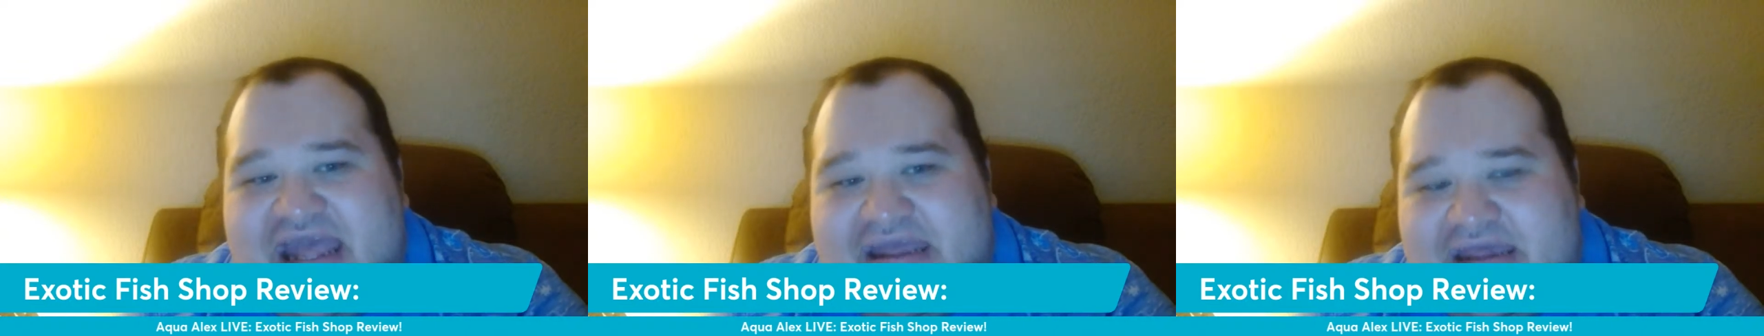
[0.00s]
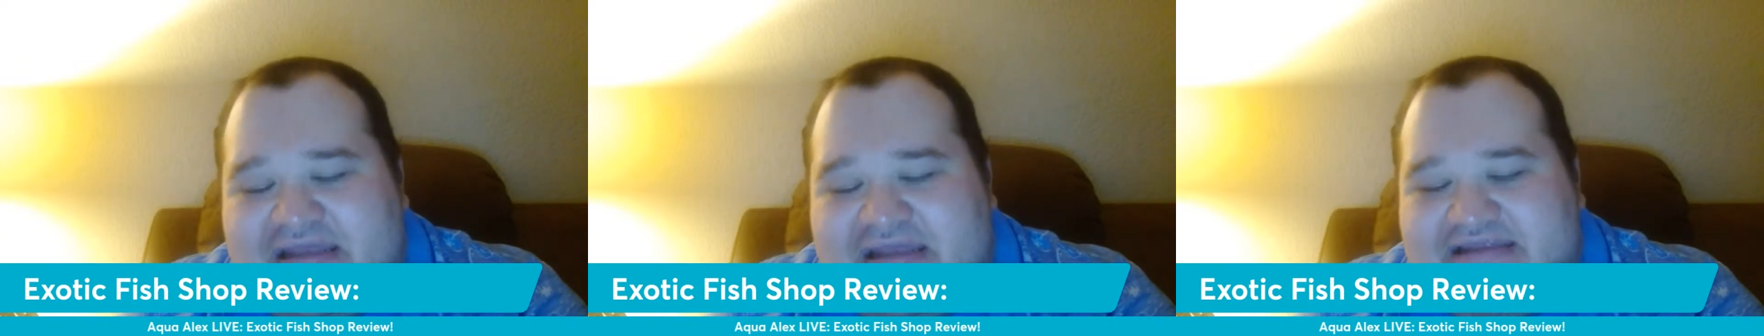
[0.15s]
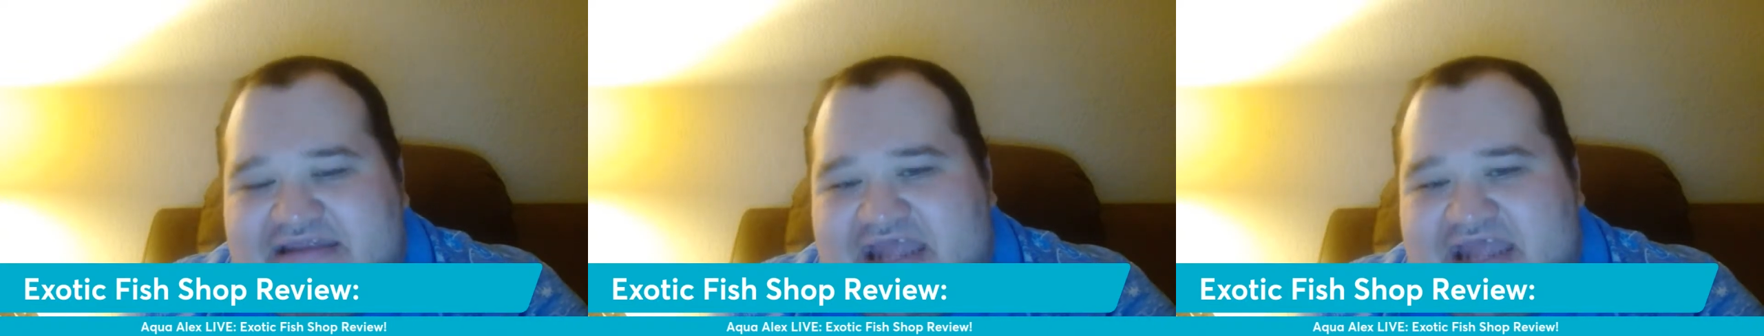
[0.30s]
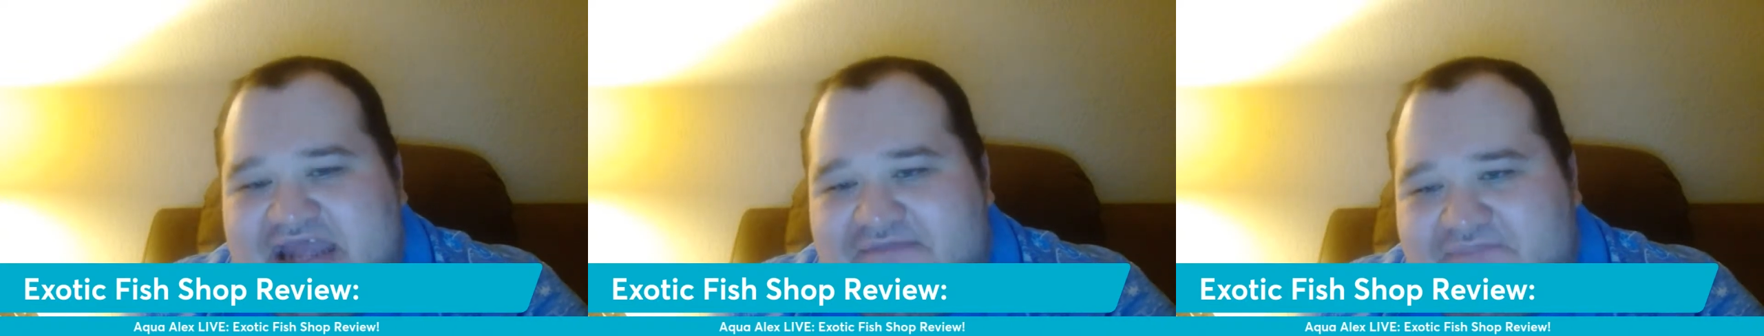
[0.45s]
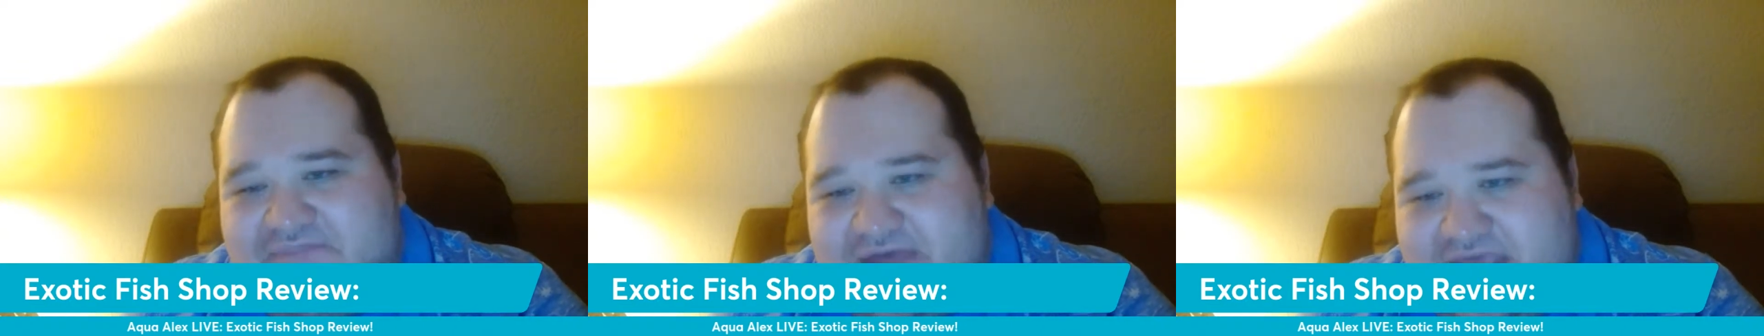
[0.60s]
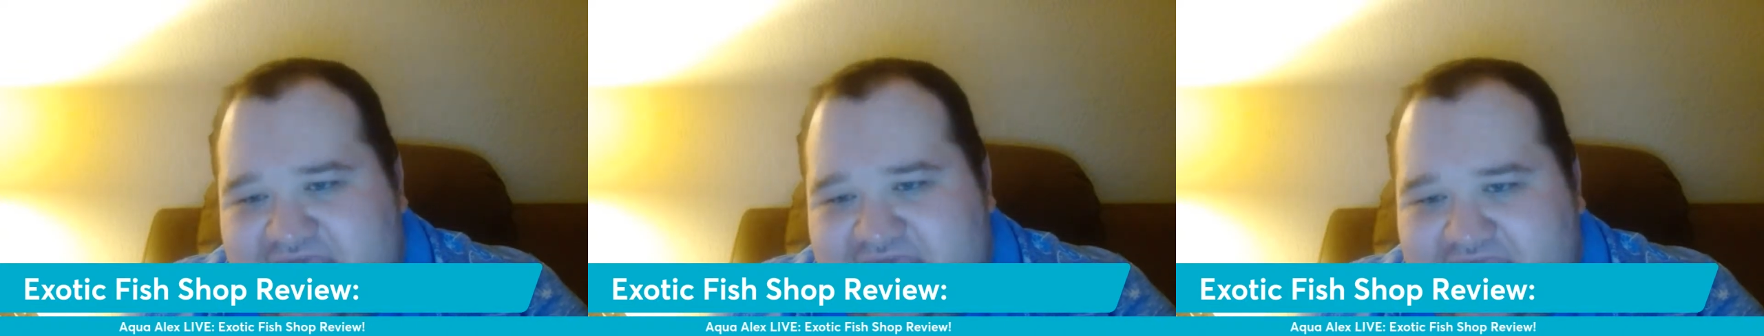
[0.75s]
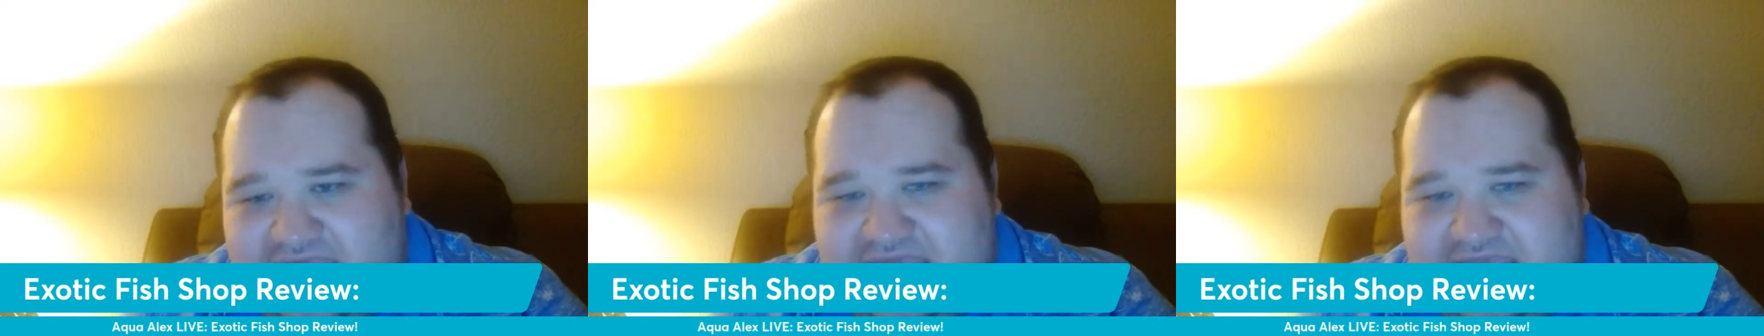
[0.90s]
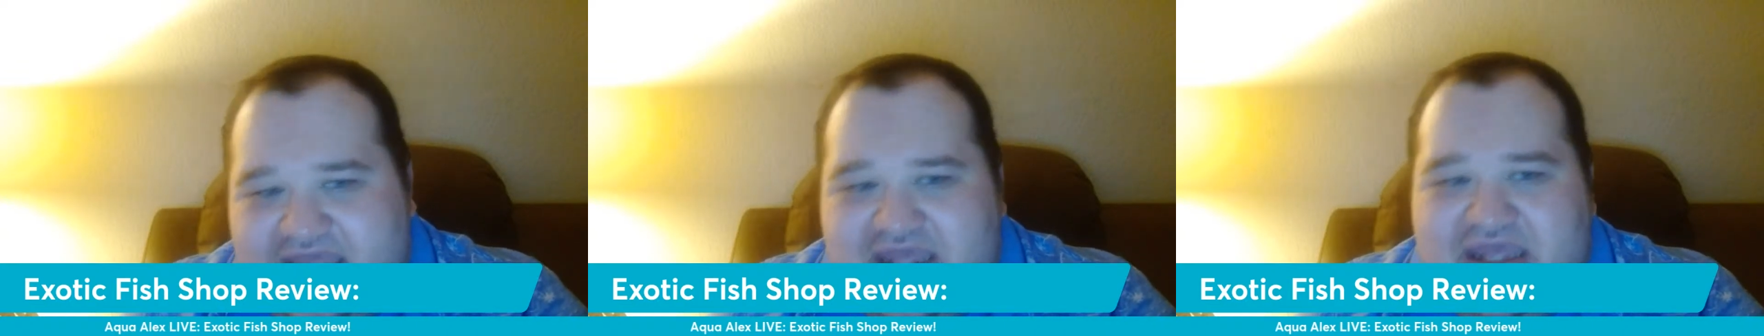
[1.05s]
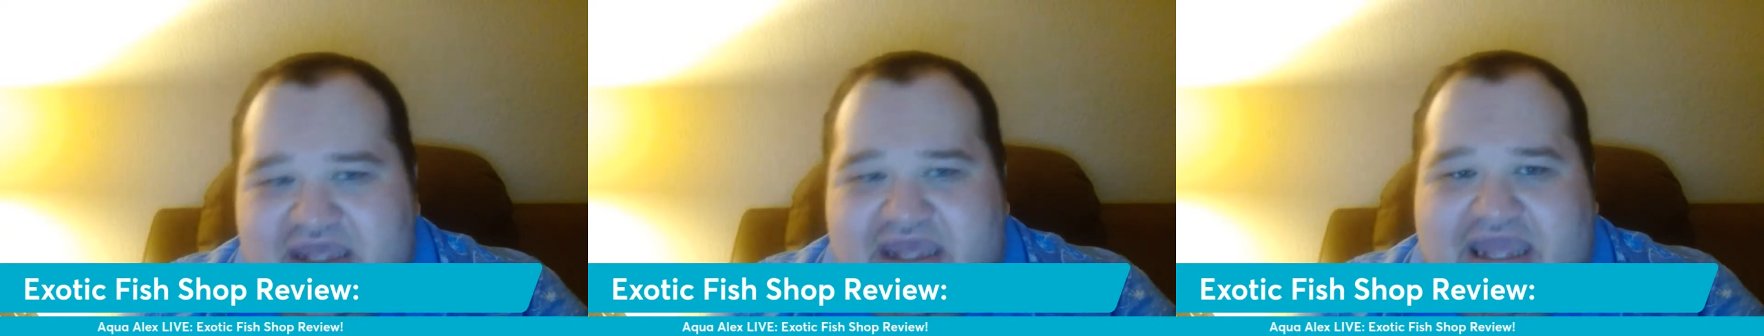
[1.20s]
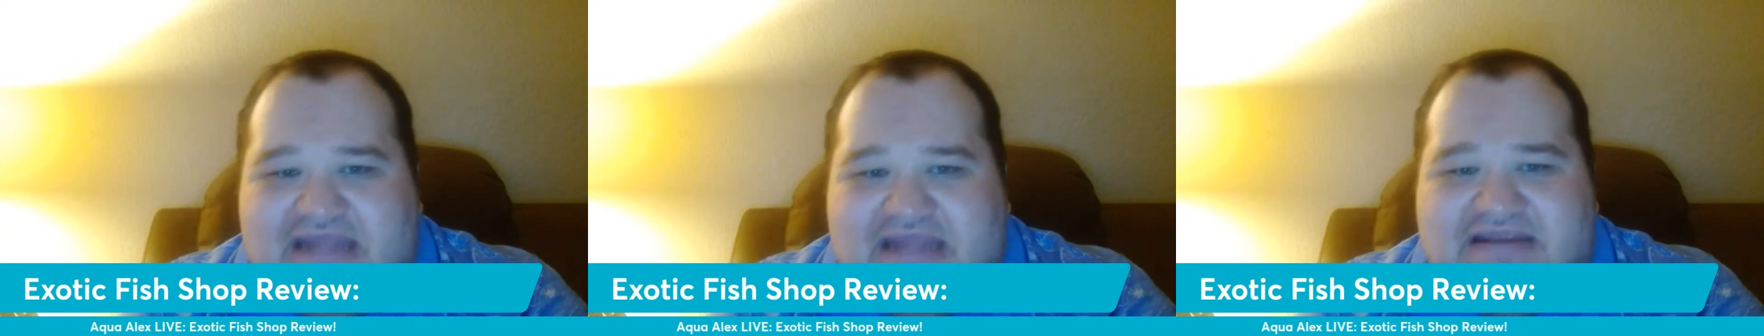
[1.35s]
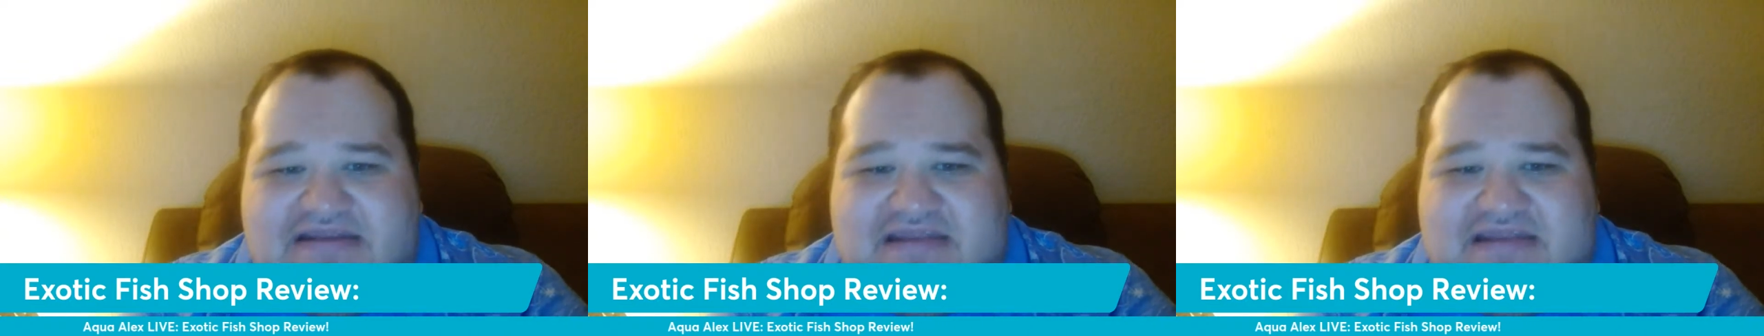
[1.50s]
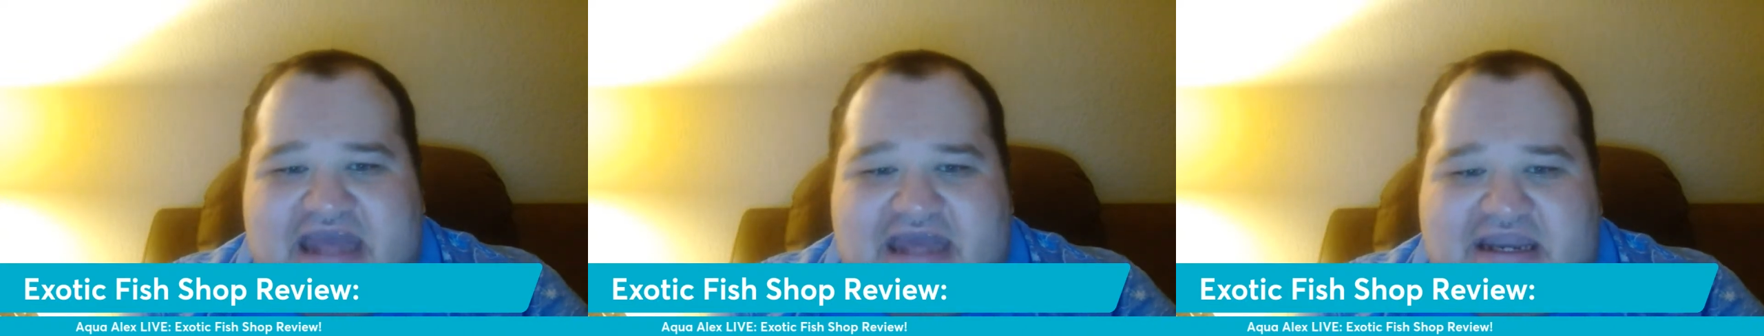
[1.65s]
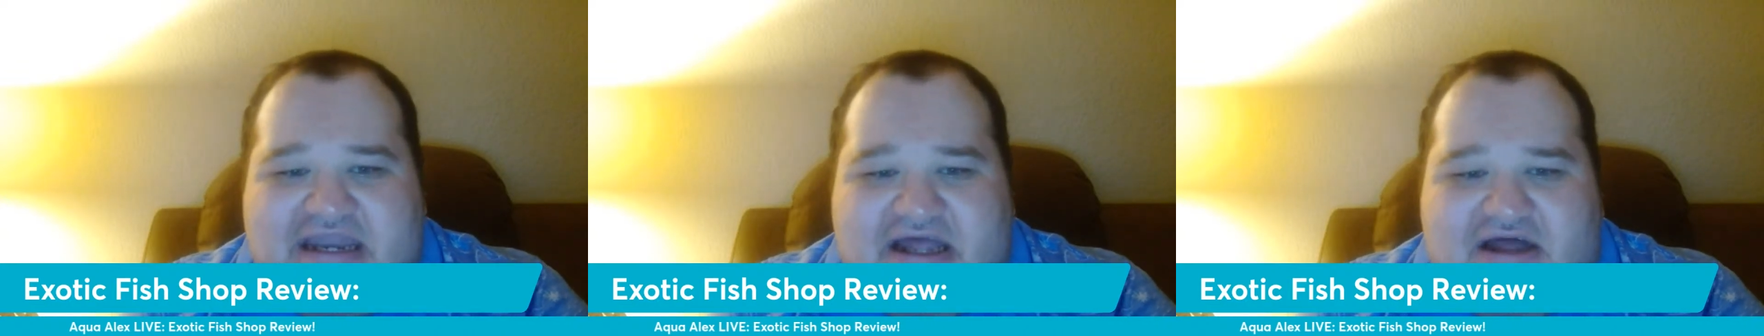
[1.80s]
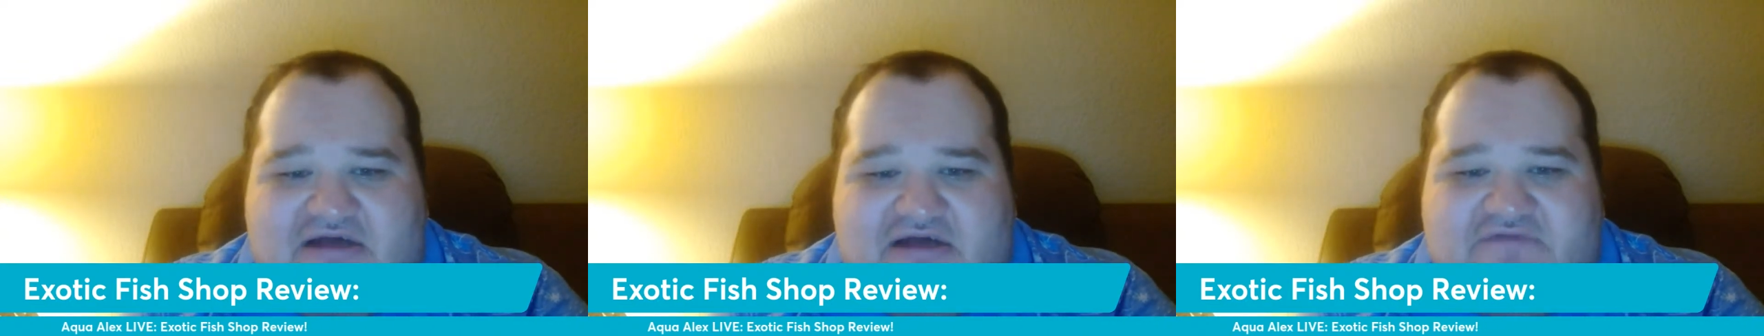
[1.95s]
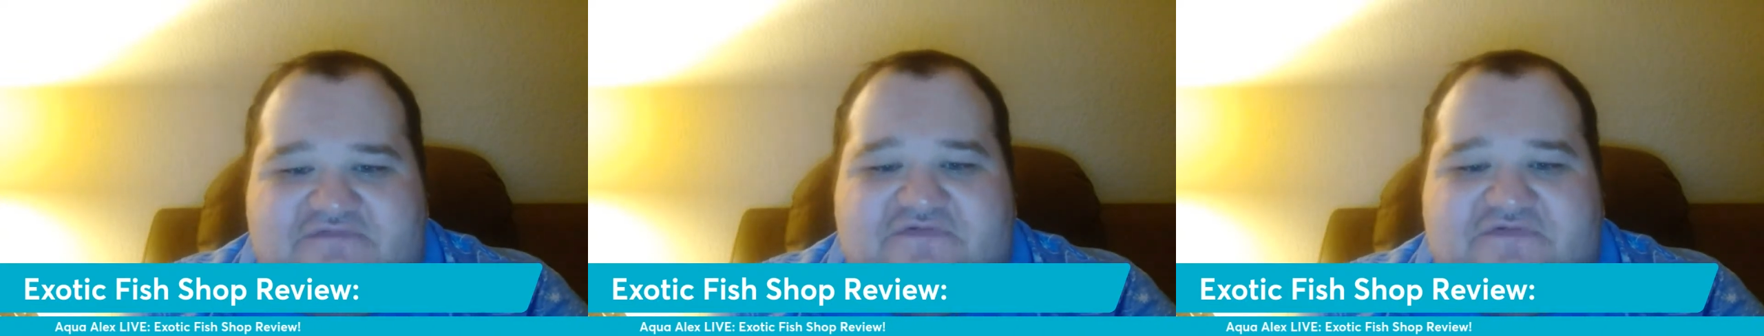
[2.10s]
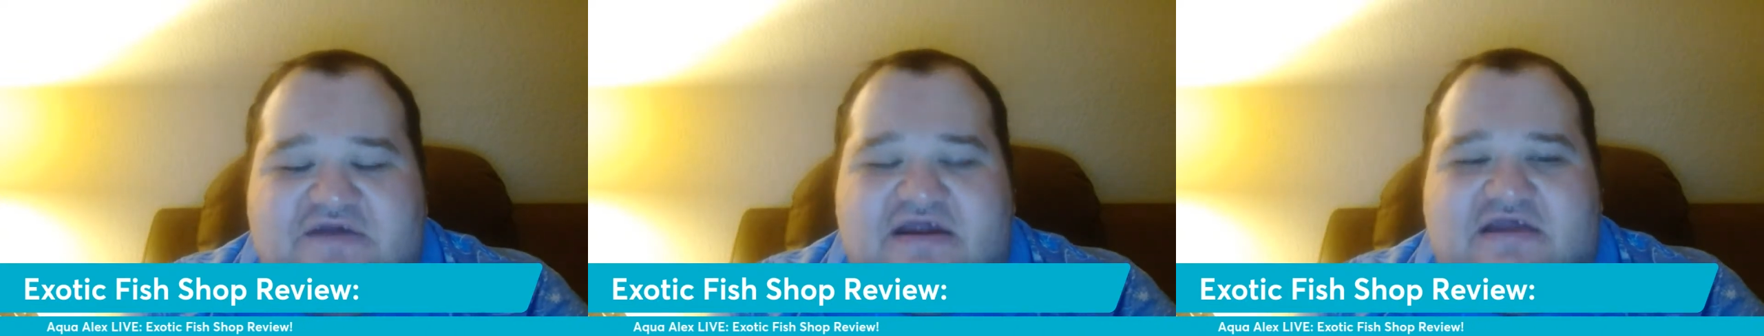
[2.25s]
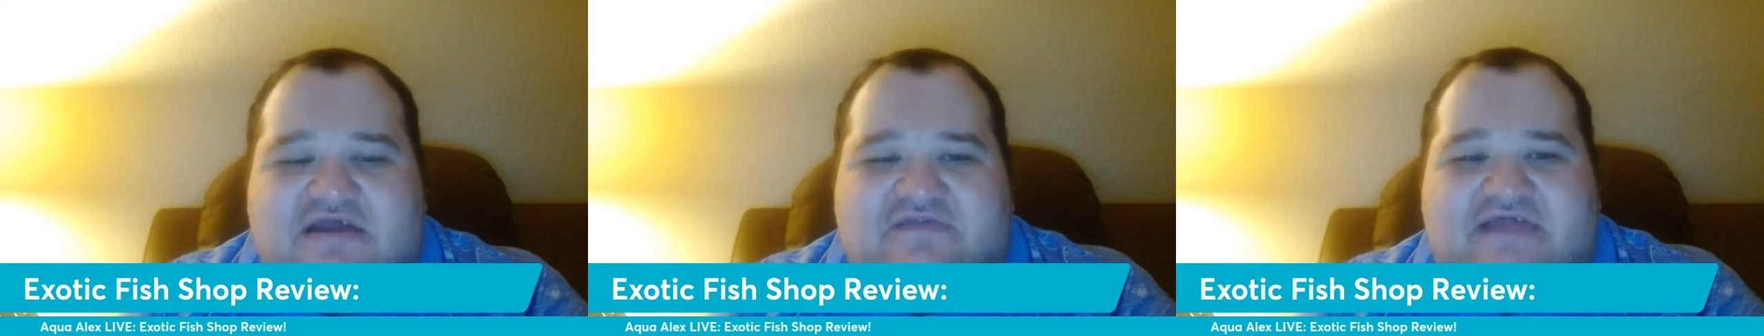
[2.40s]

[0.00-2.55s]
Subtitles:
ASAP instead of